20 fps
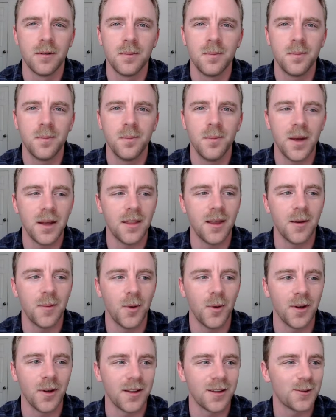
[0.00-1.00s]
made that
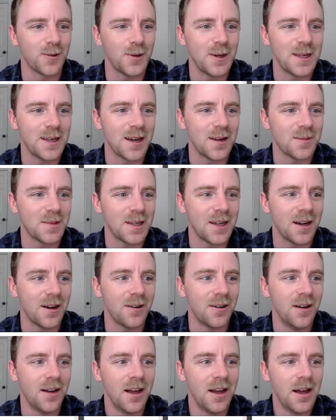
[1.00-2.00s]
point like 3 times now.
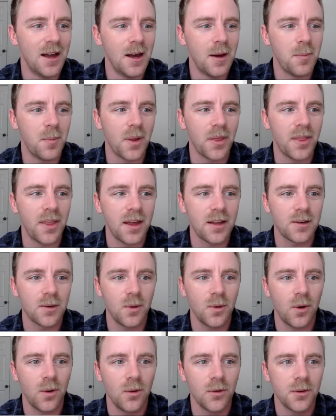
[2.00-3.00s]
But that's
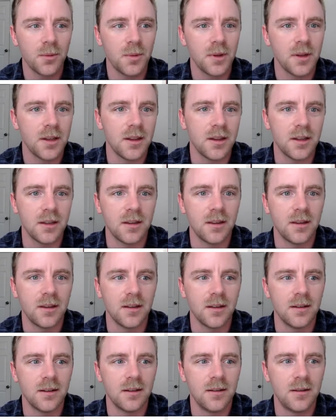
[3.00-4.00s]
ultimately the